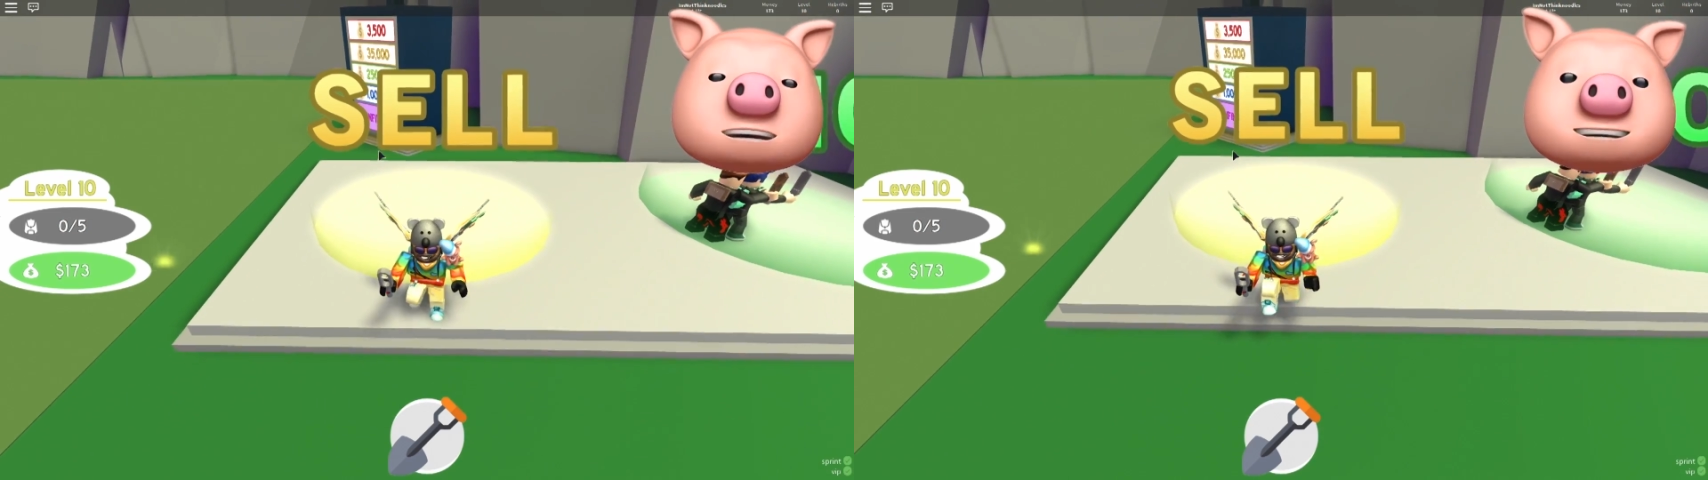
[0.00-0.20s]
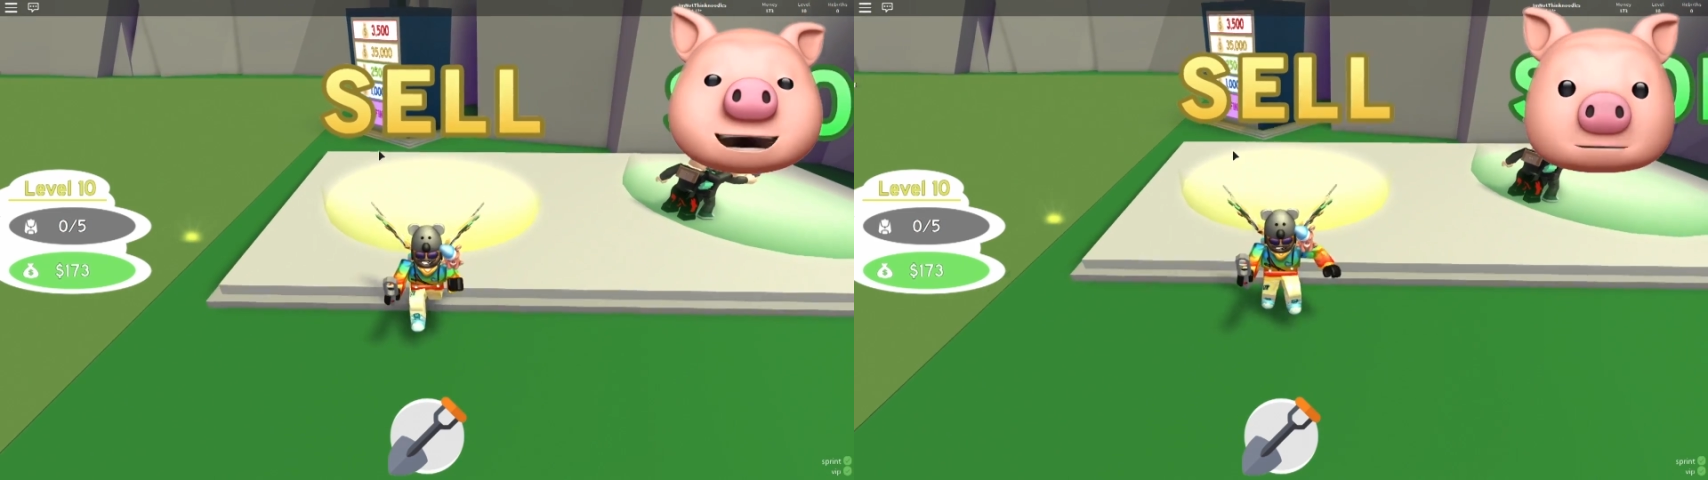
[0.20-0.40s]

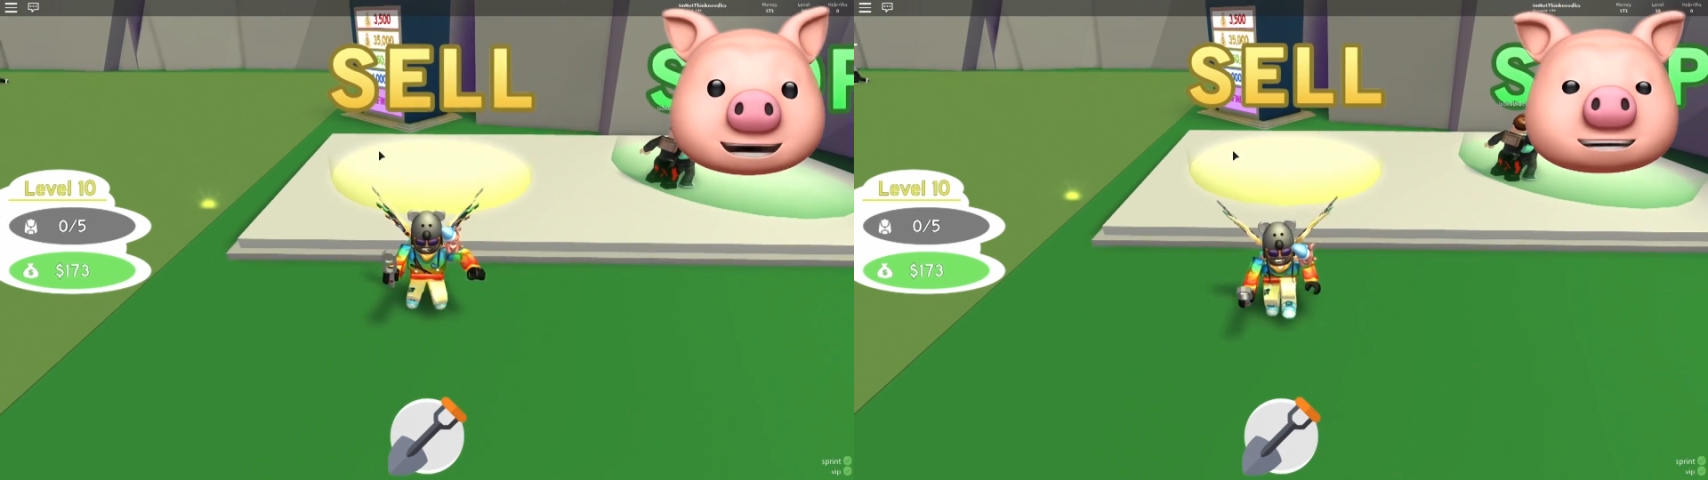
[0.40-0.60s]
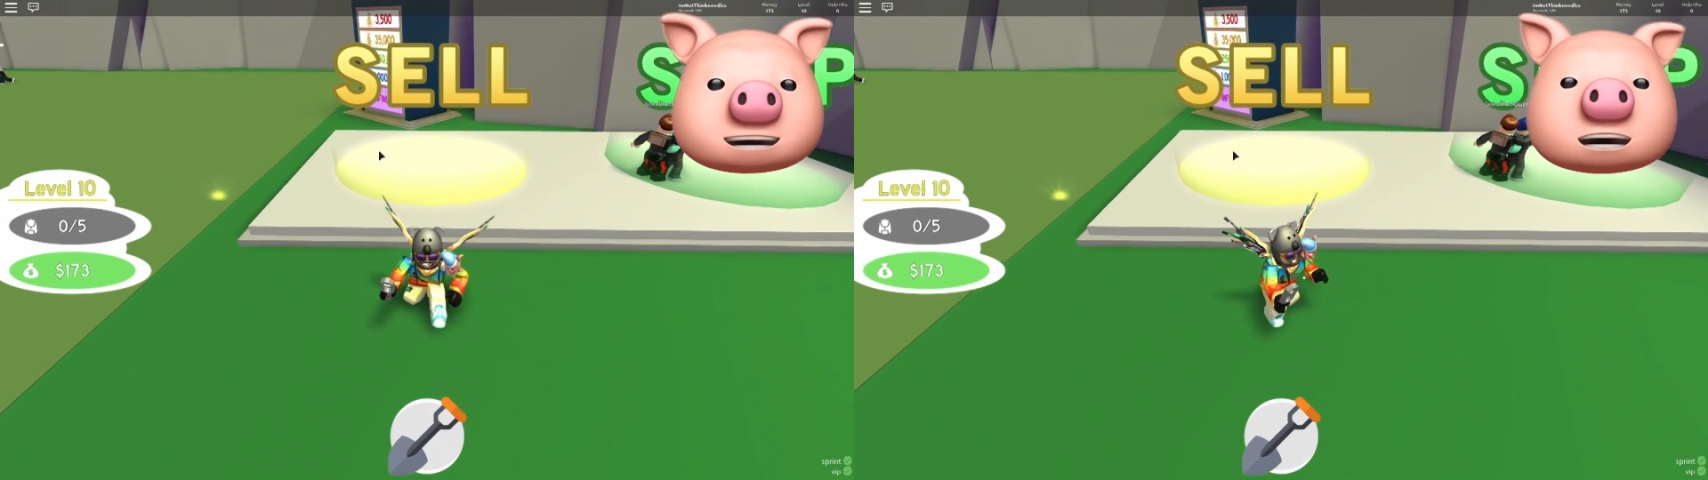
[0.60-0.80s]
So that
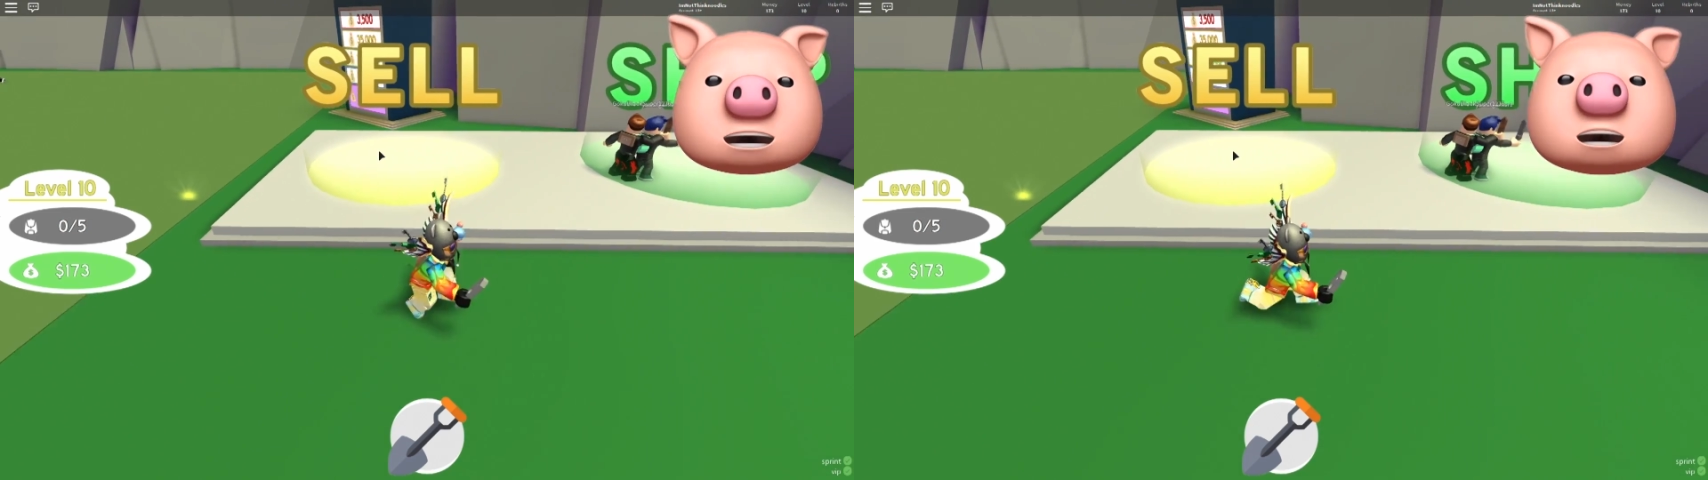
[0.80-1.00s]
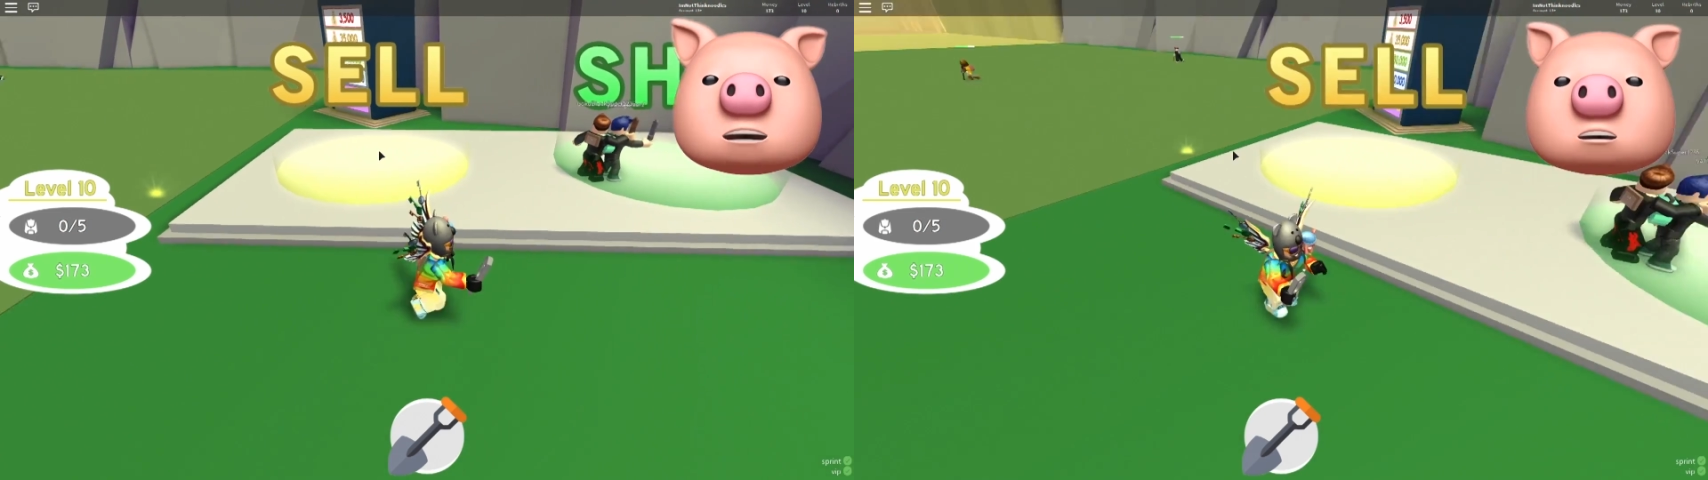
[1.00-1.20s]
makes a
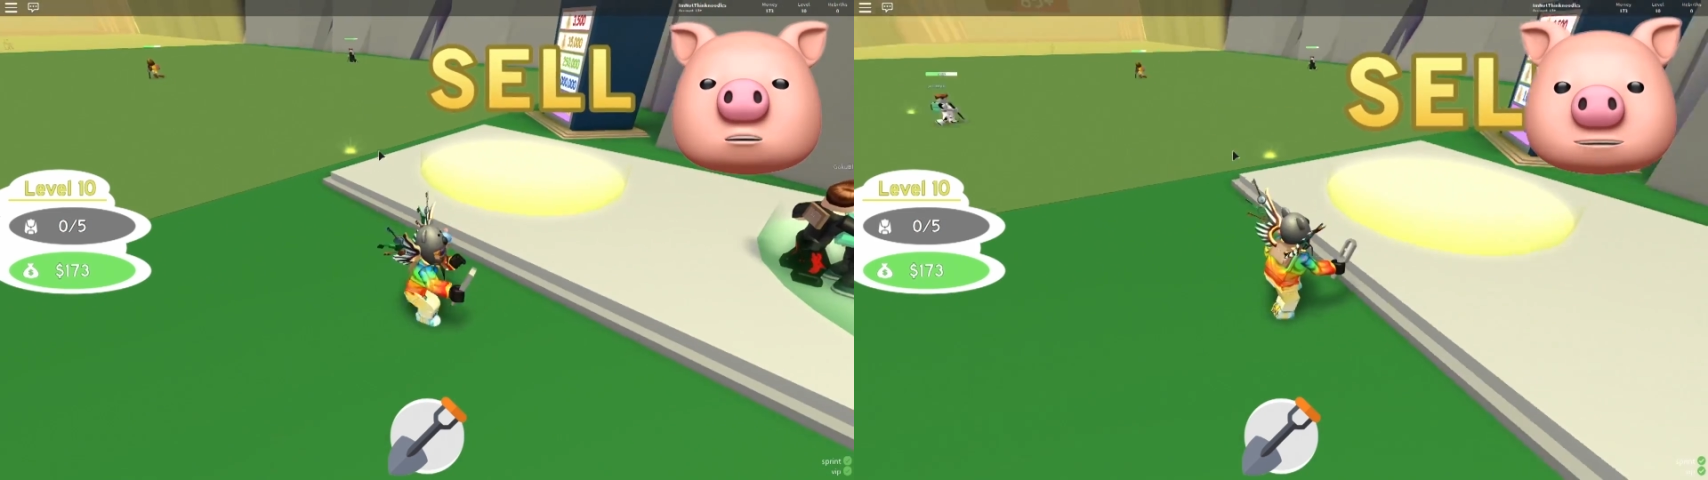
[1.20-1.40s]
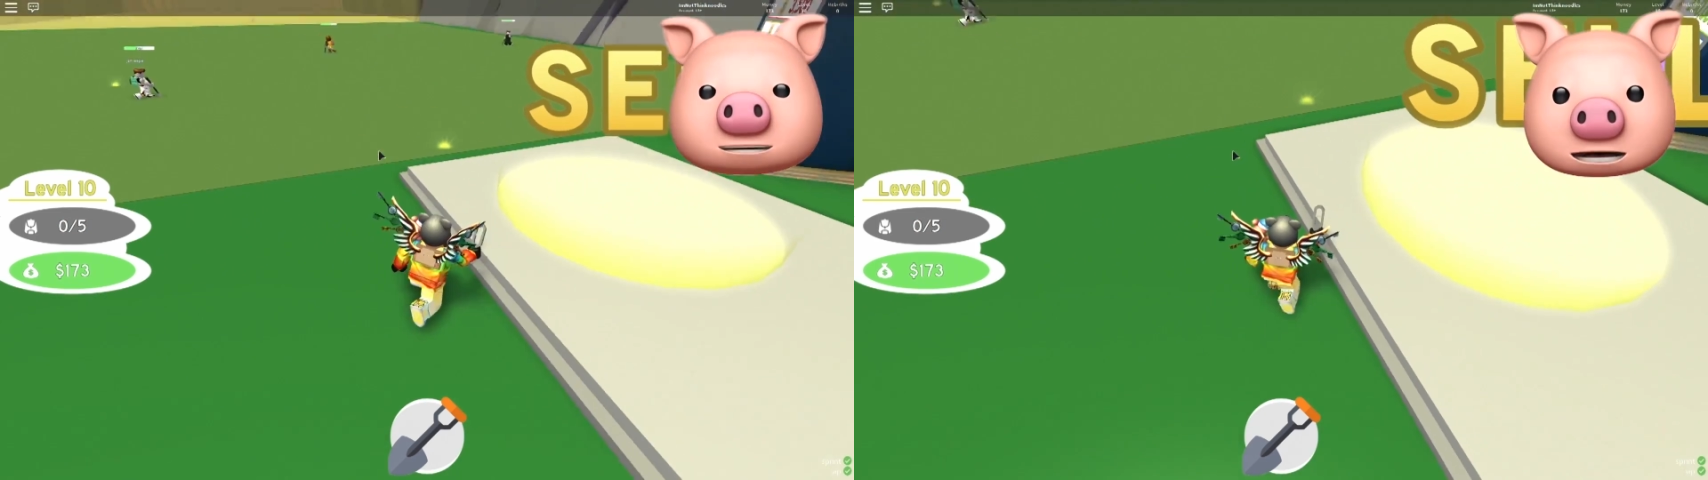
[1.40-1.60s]

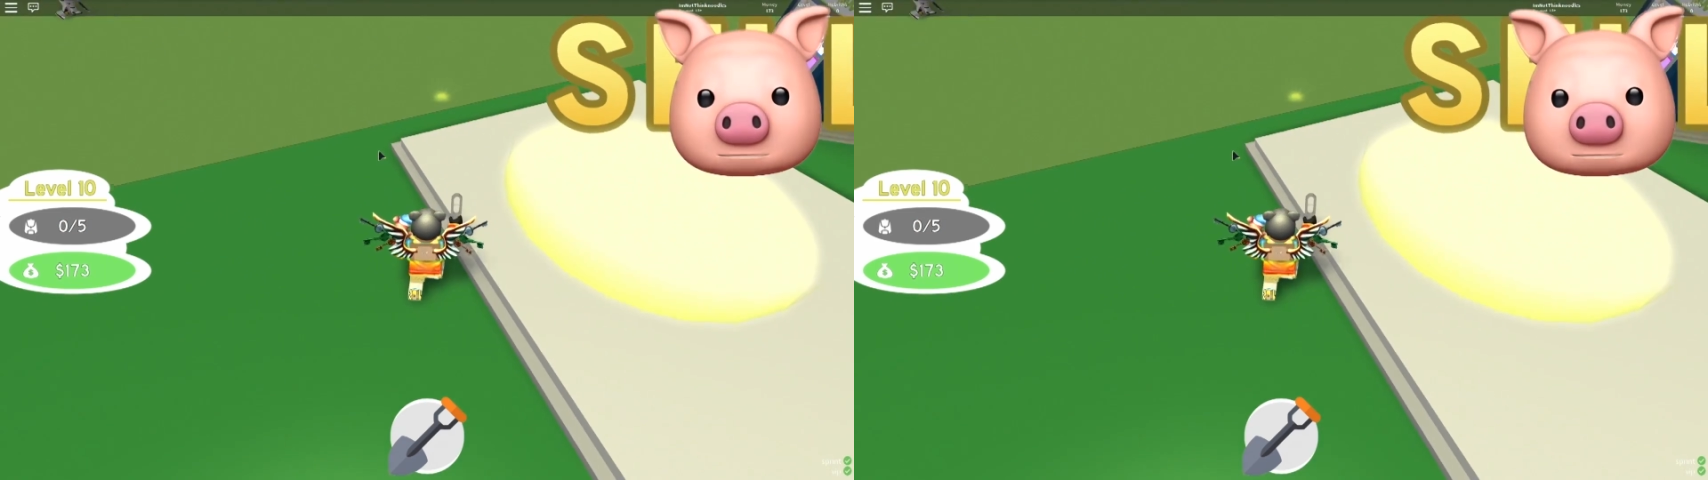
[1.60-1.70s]
huge